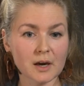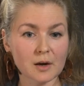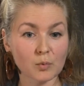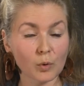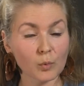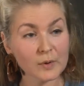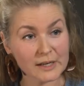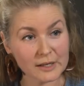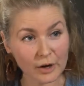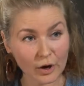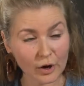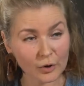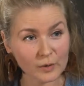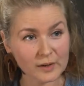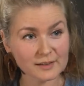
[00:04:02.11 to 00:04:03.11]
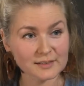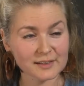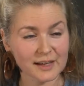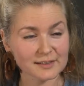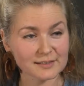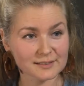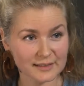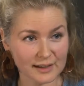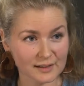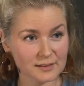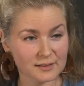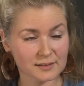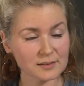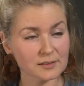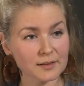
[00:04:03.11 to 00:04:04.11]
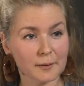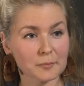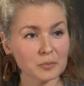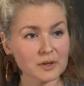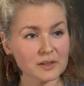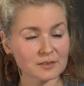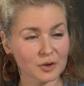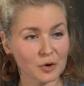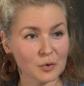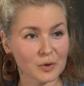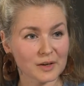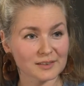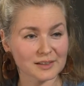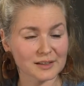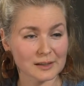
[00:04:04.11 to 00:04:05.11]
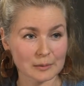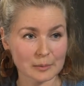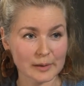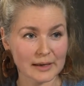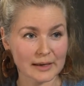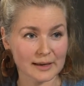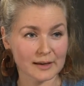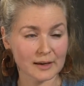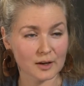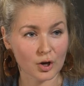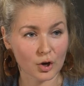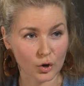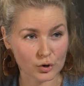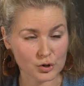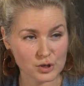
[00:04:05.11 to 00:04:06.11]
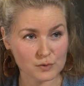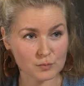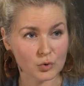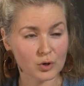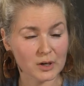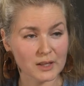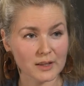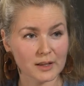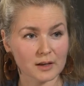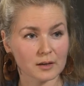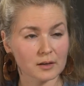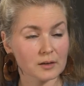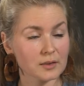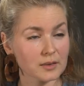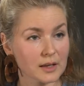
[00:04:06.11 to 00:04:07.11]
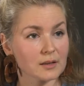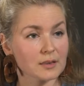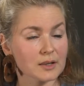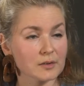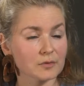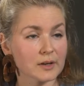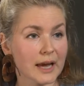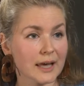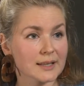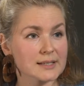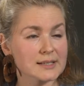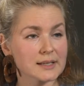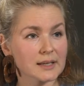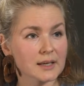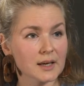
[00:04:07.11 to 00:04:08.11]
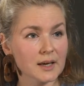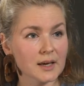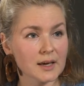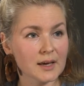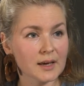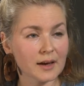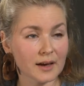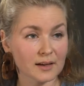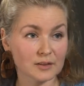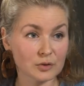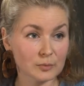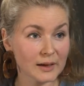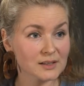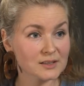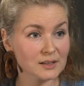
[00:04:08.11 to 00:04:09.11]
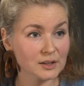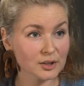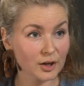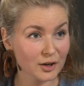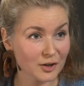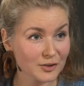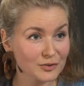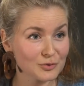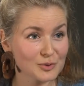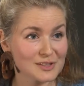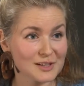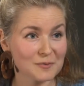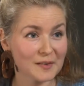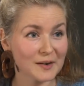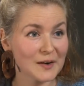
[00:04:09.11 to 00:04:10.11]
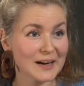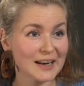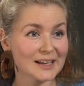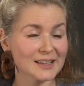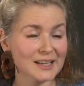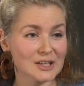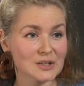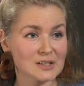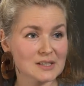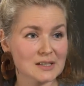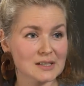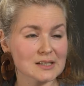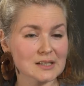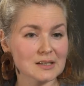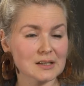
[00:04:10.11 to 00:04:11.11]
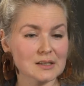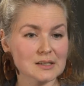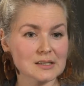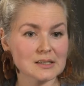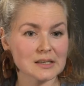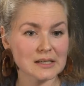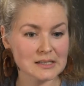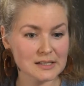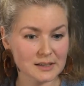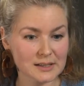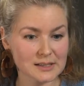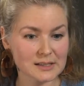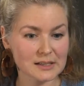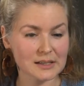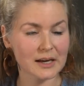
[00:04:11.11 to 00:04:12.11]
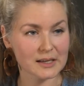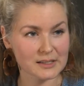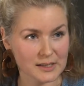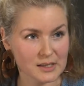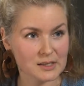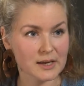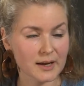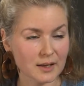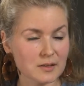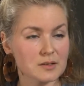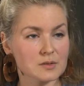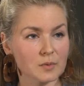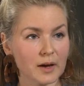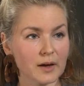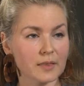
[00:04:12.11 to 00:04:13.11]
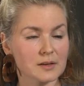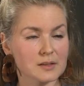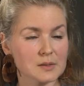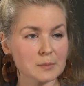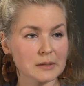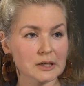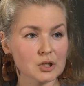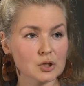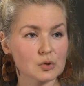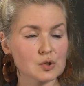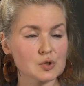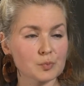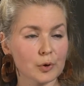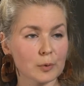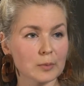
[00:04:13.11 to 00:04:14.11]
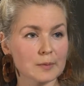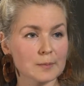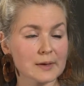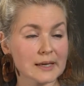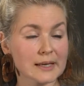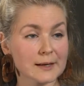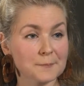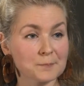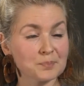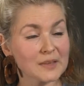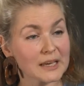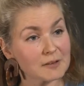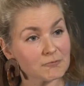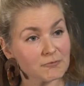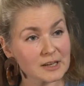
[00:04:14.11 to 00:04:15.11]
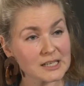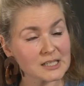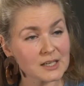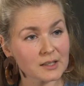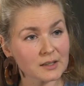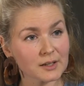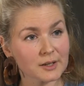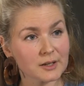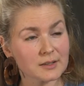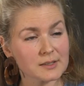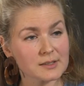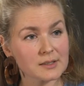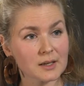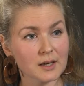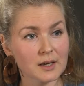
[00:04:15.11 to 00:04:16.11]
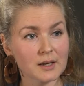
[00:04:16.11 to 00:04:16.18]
What we know is that that number is always going to be a lot smaller than the reality. And you mentioned girls, which I'm very glad that you did, because in DRC, as is elsewhere, there's been a huge problem in reaching the girls.